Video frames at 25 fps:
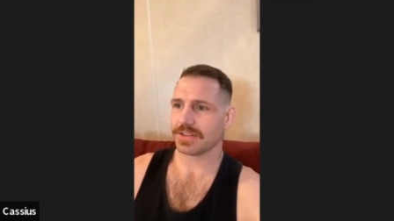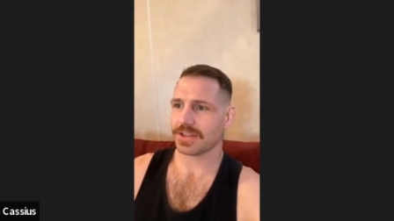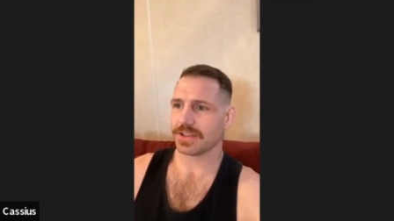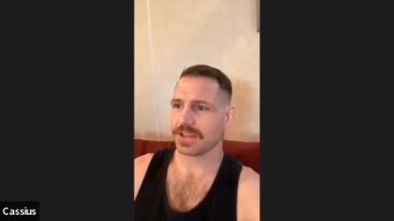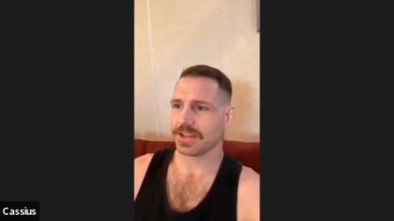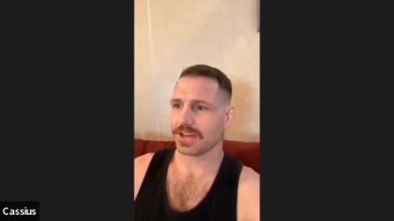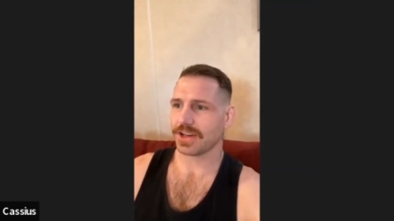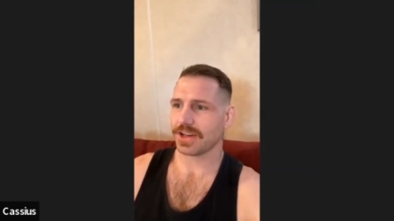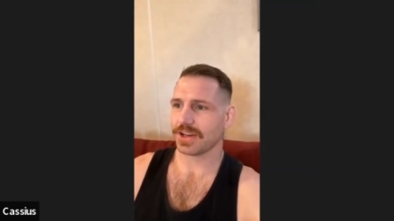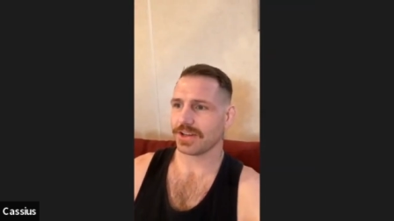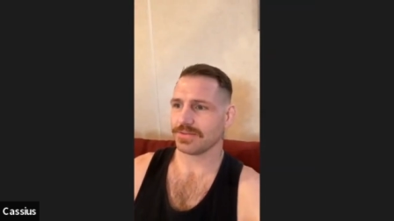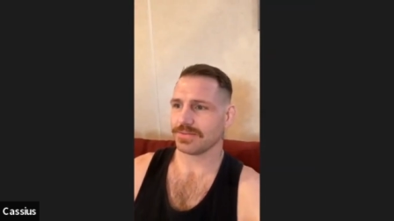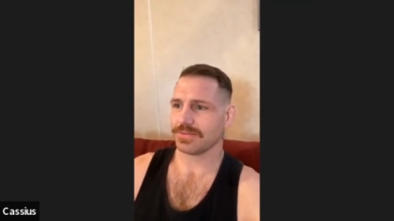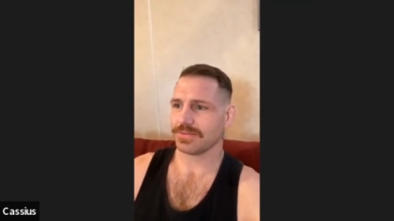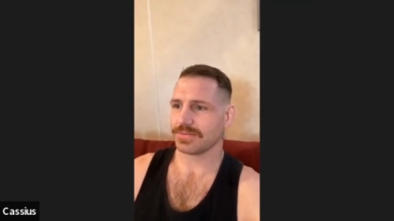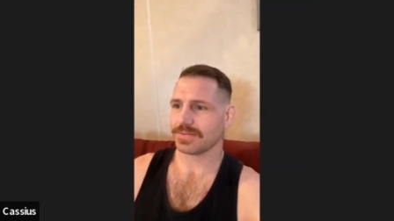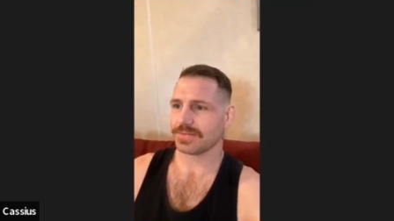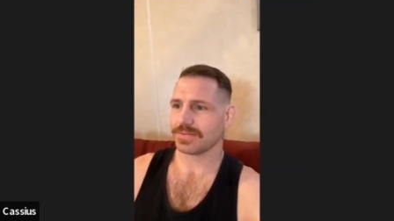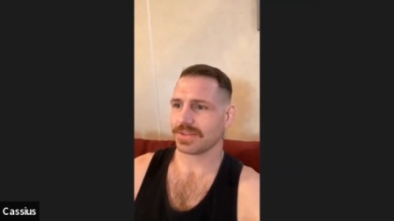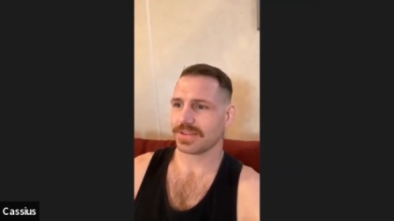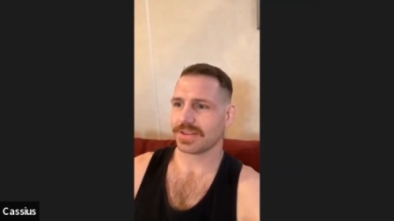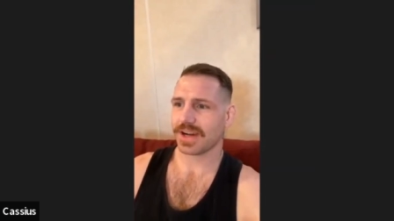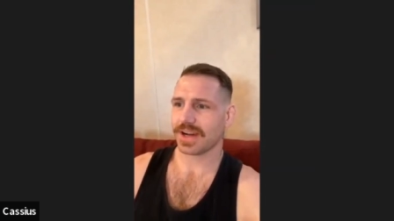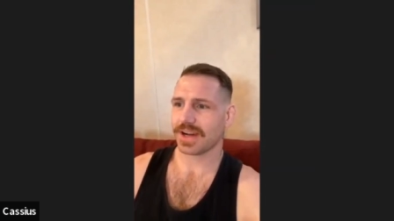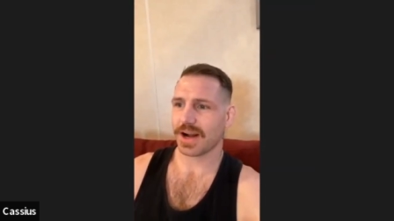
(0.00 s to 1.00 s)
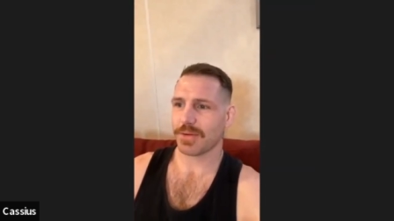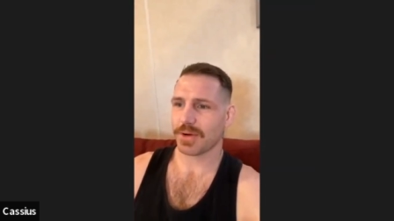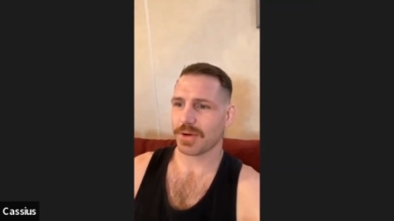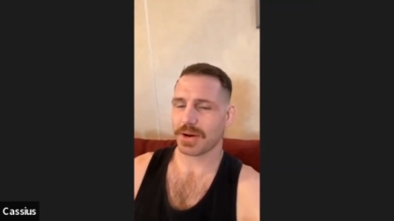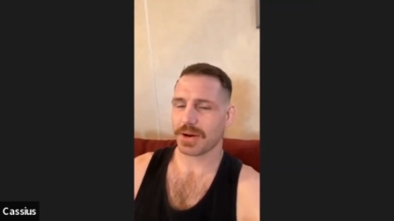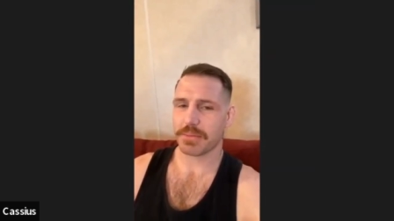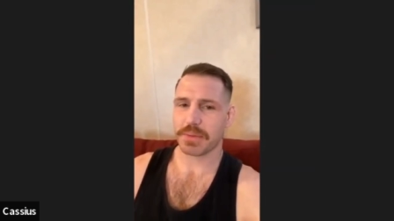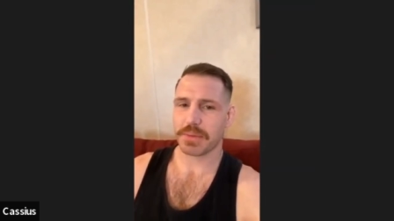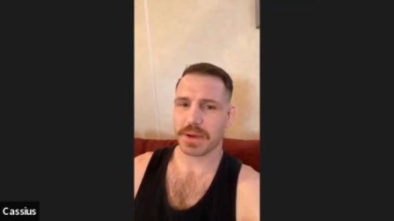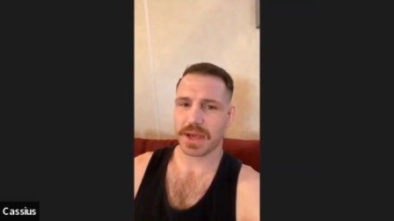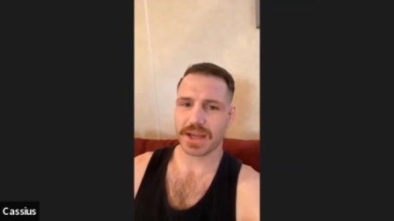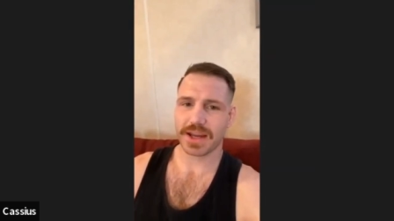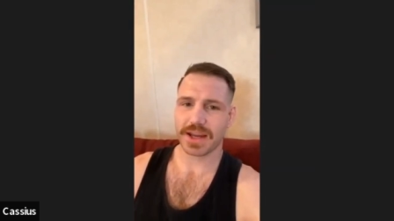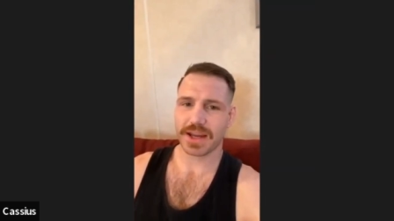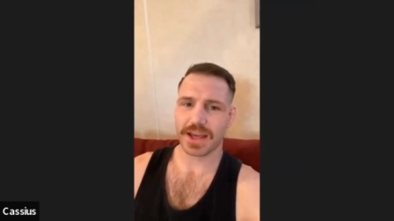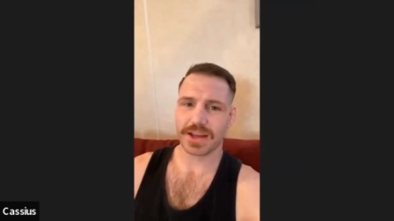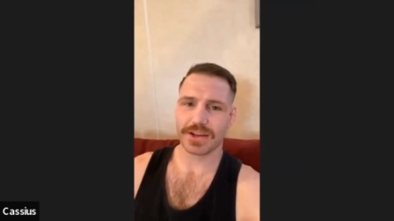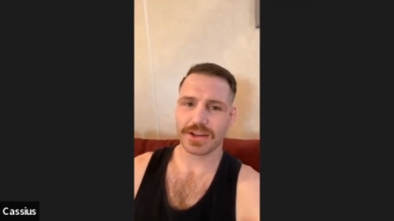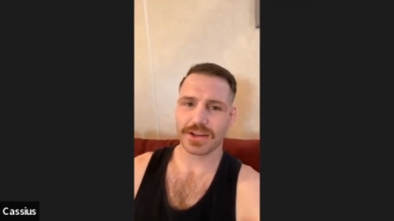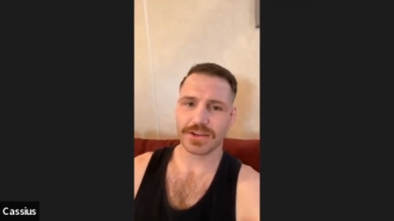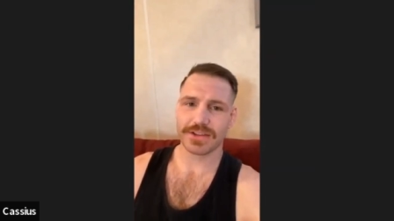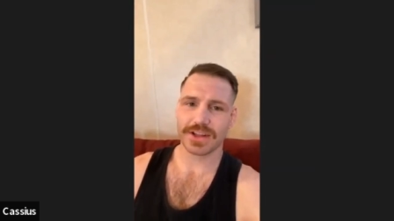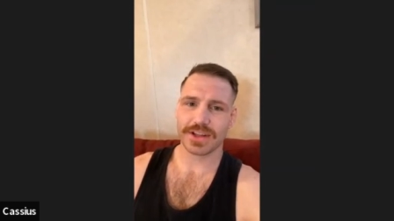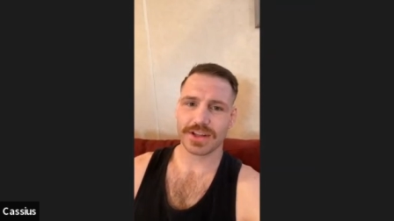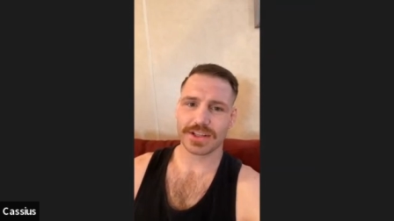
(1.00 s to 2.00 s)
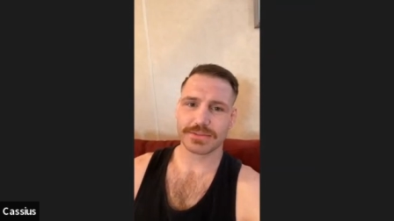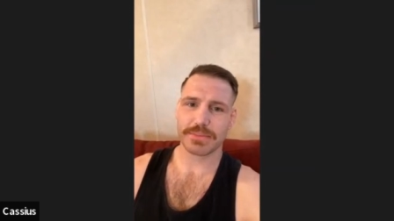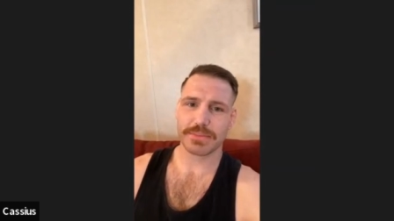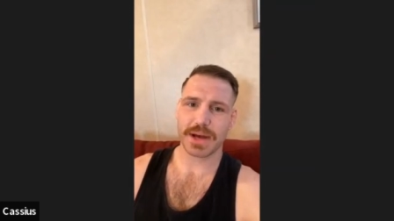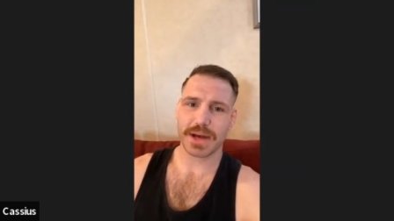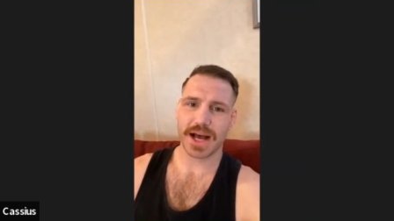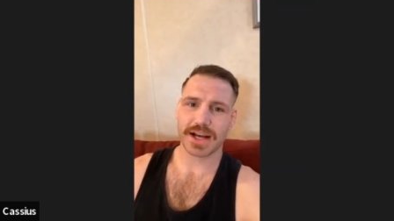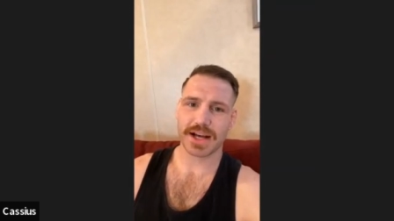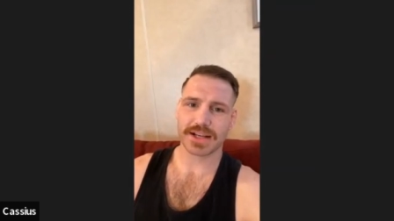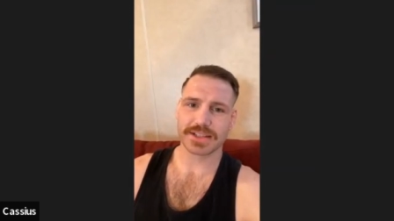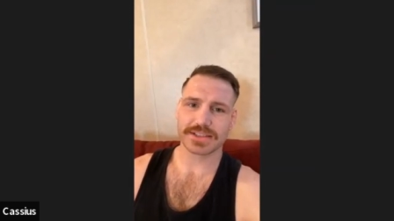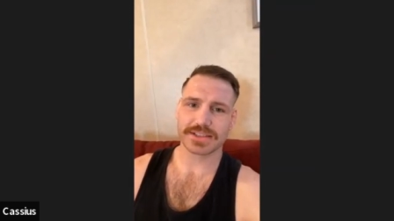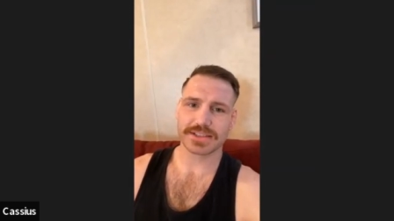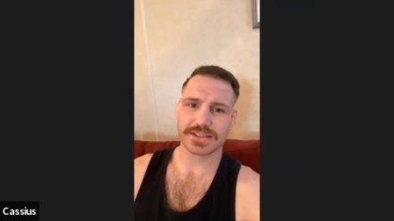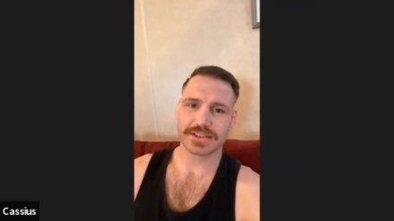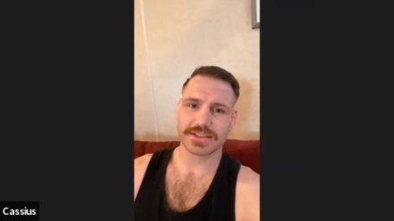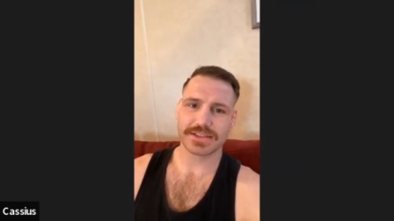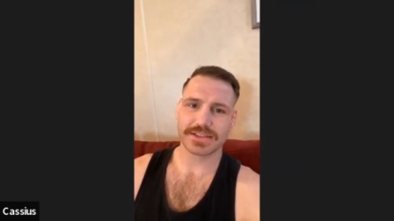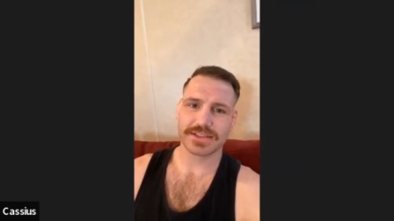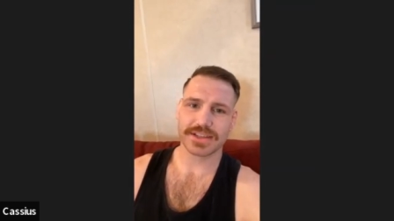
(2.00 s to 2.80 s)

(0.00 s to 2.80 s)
You know, I want a payday, dude. Let's box.